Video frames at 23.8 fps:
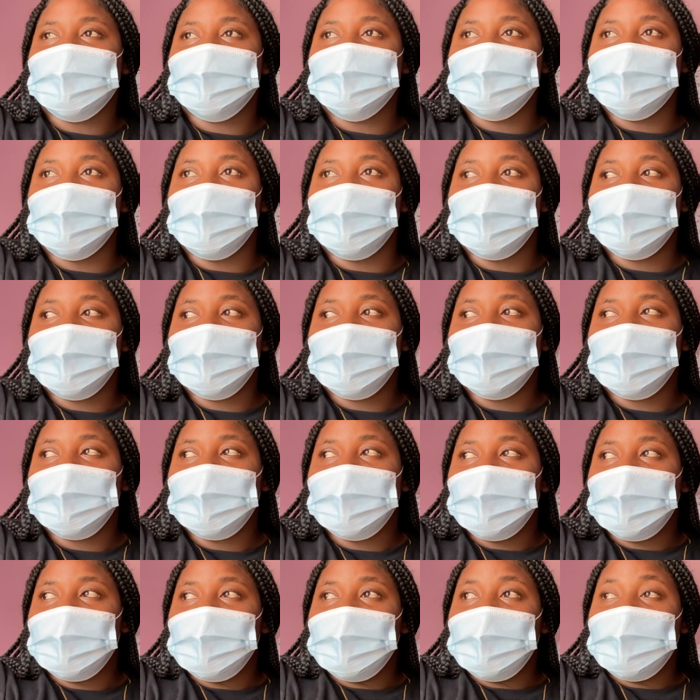So
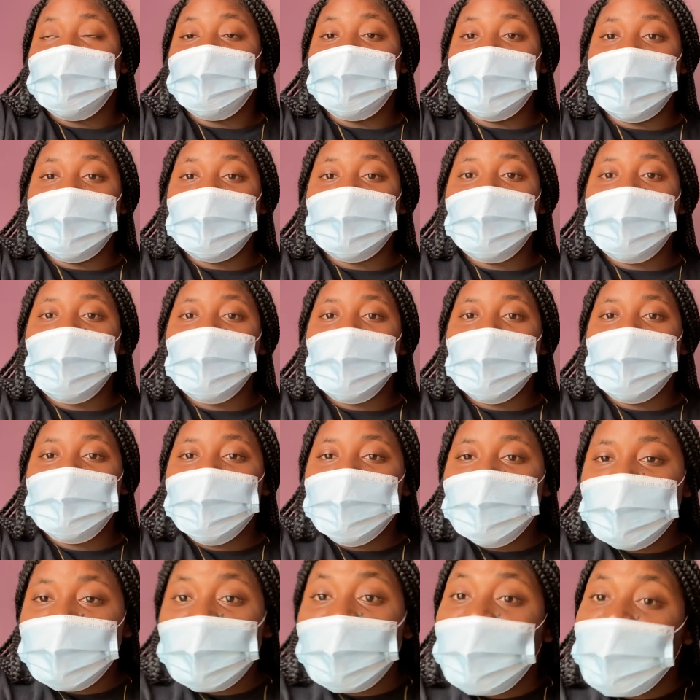me not gonna pull
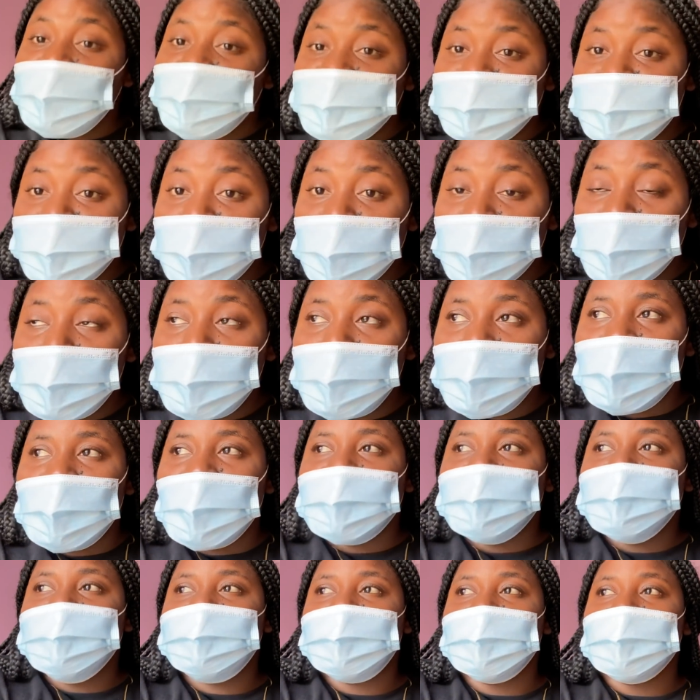the envelope
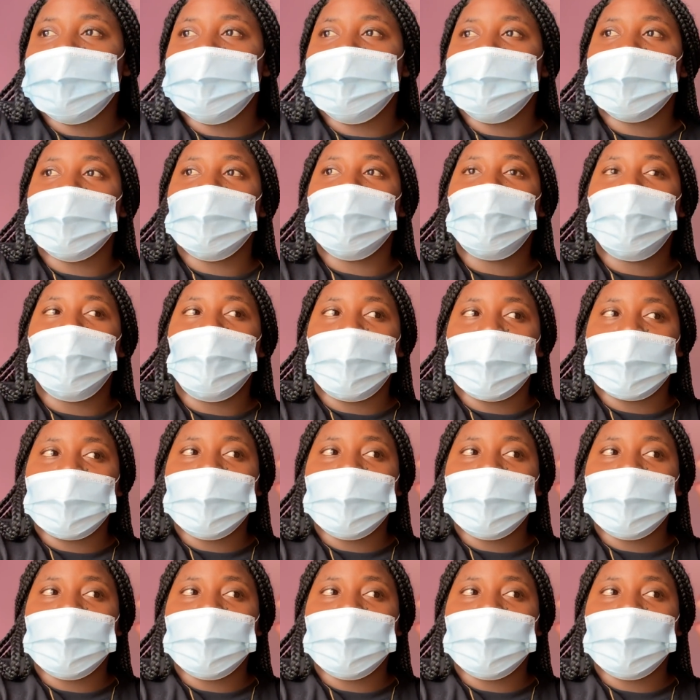until me go to the